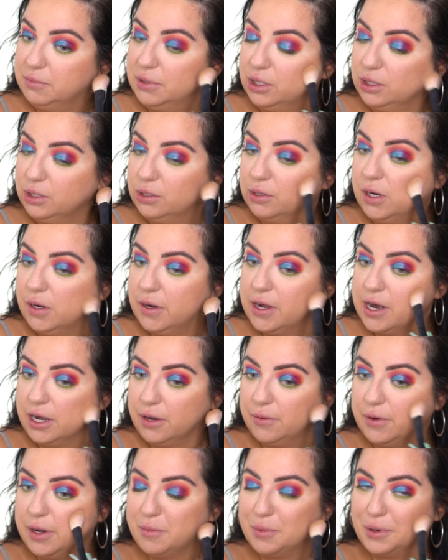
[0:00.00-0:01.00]
barely go out
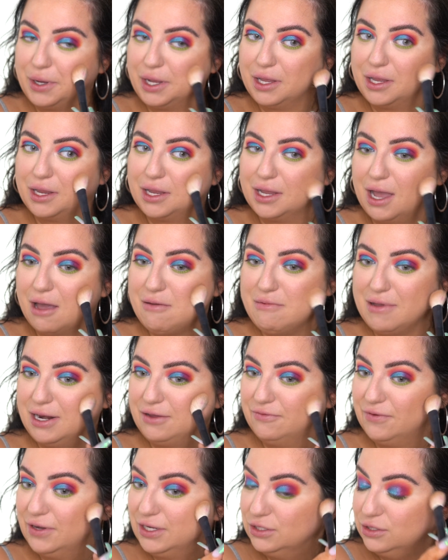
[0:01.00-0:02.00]
anyway, but I mean,
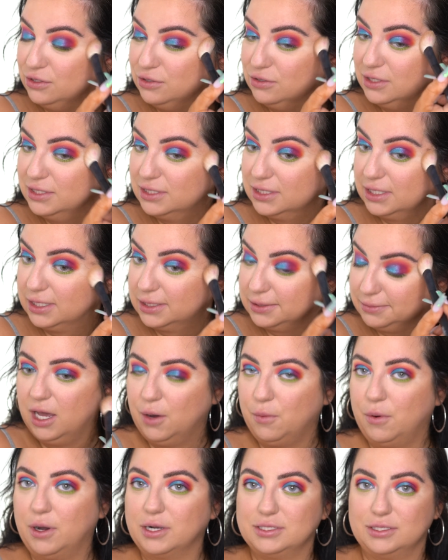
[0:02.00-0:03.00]
if I do, it's like I
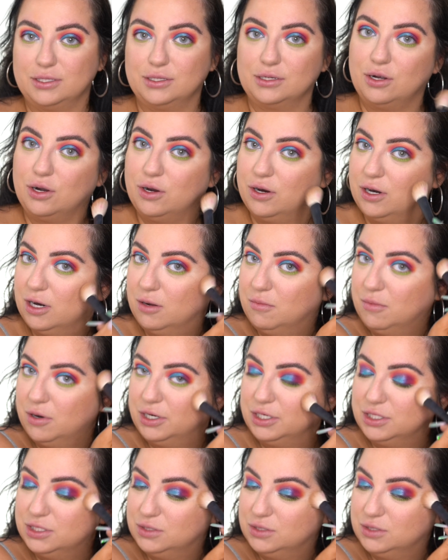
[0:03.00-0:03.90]
walk to the car and I'm already